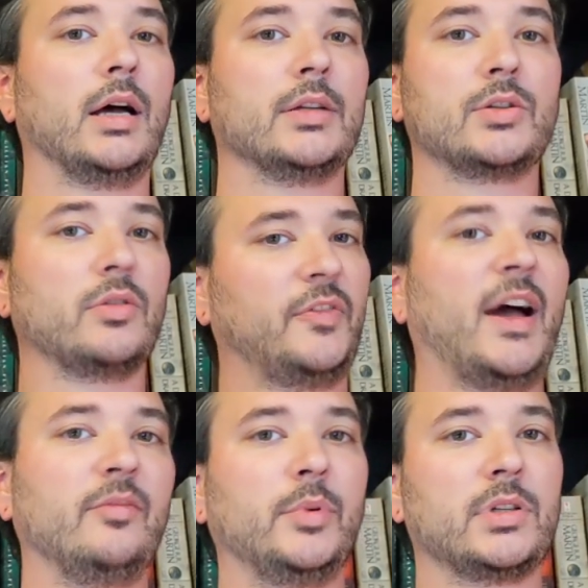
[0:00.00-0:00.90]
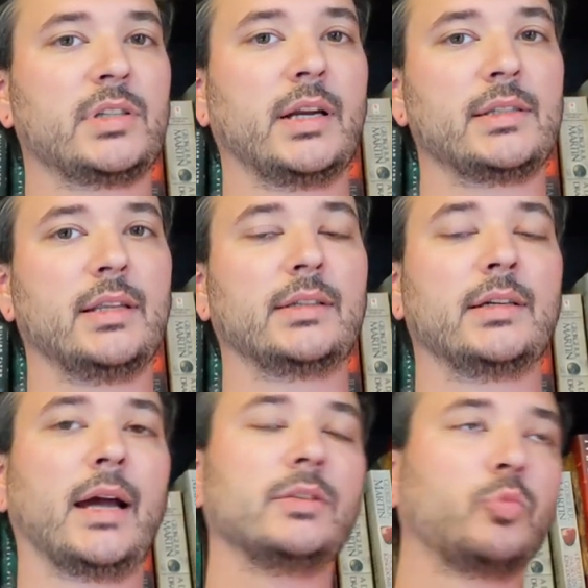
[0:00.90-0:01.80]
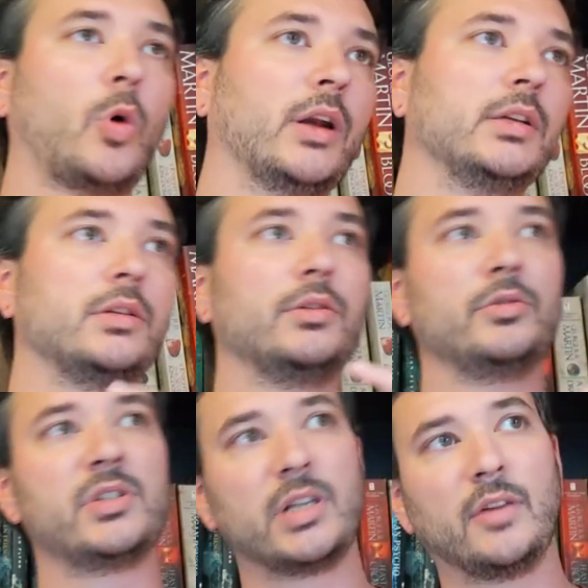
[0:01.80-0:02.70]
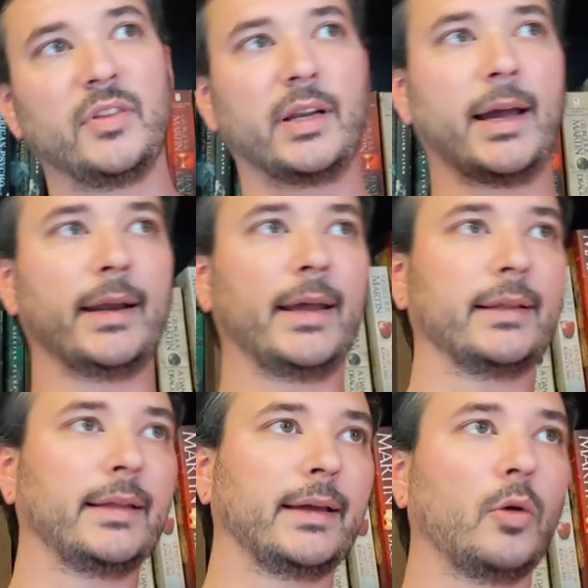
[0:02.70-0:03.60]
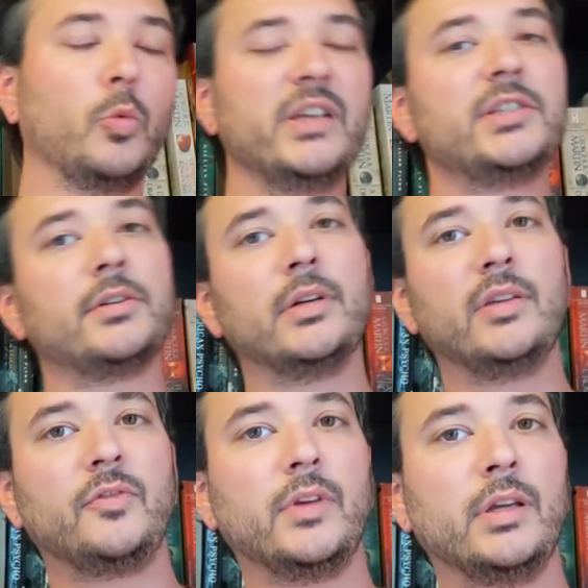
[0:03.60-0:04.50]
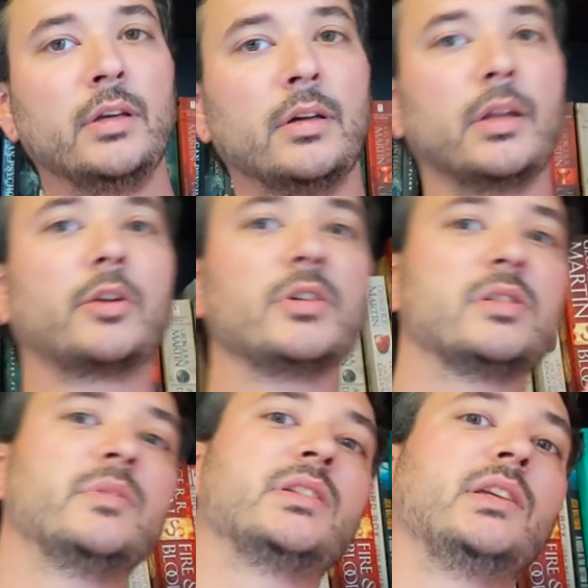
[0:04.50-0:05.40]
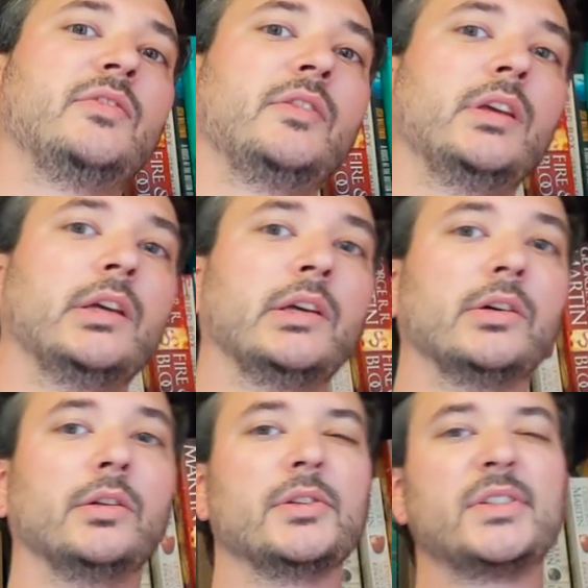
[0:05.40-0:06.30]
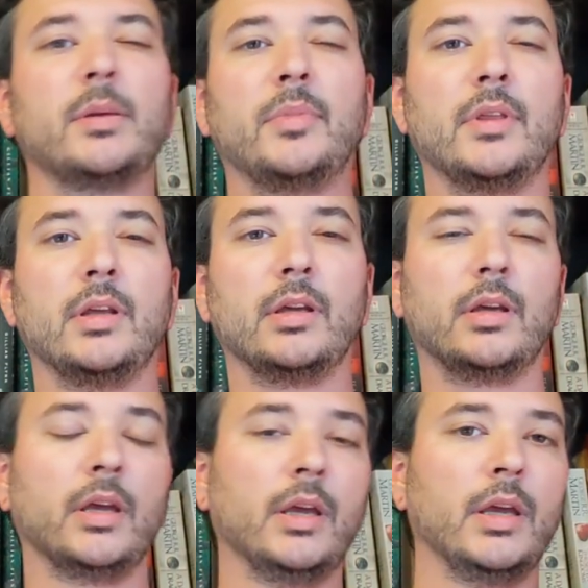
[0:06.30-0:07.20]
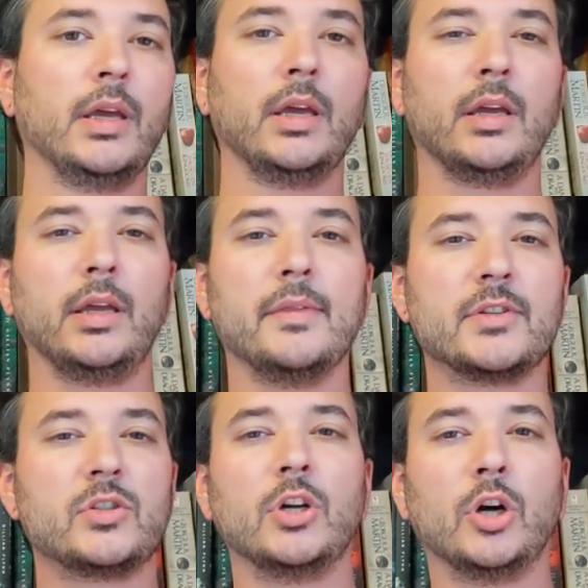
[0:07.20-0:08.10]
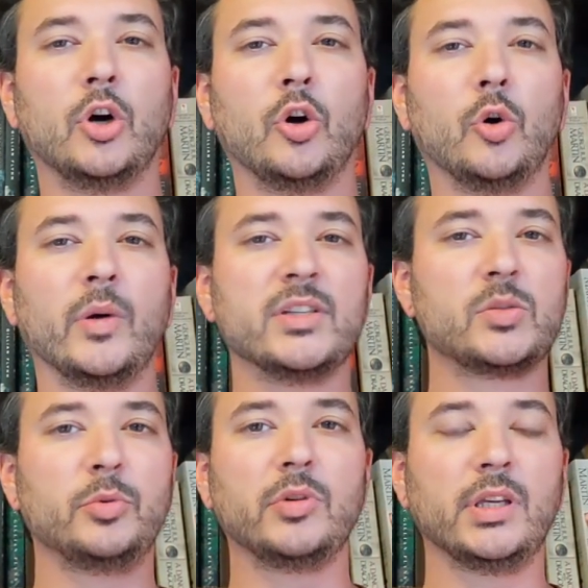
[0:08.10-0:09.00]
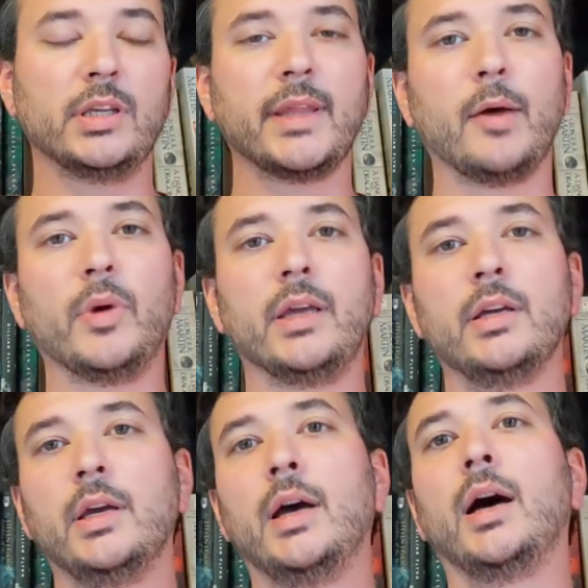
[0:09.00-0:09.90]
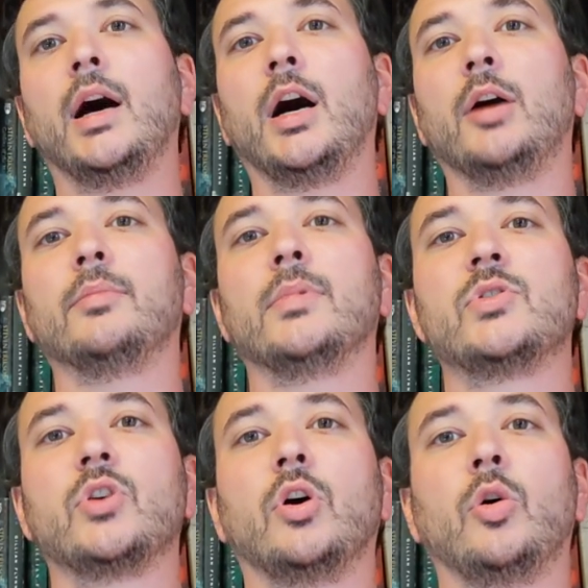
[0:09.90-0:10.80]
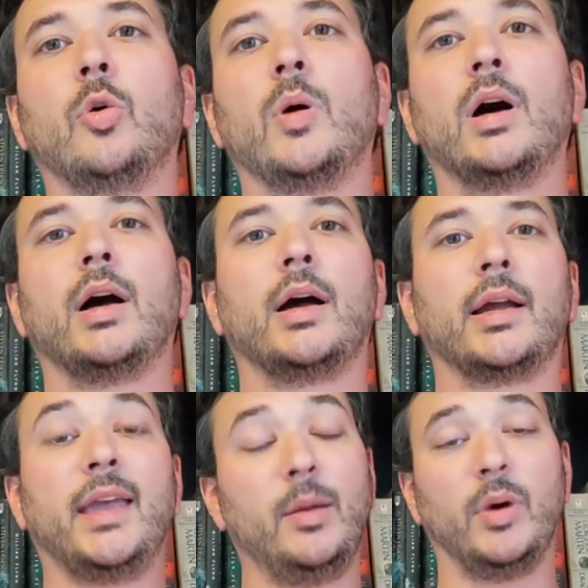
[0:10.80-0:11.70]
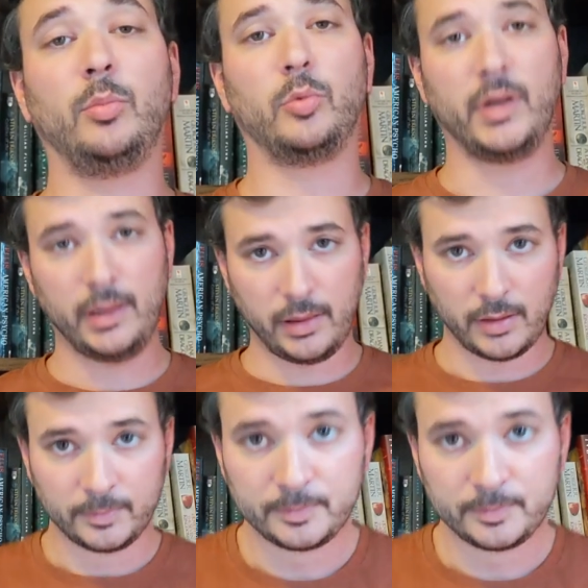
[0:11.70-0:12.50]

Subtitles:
So the five books that I selected, I wanted to do stuff that kind of had like a wintry feel, a Christmassy feel, something in the snow and spooky in that way. So I came up with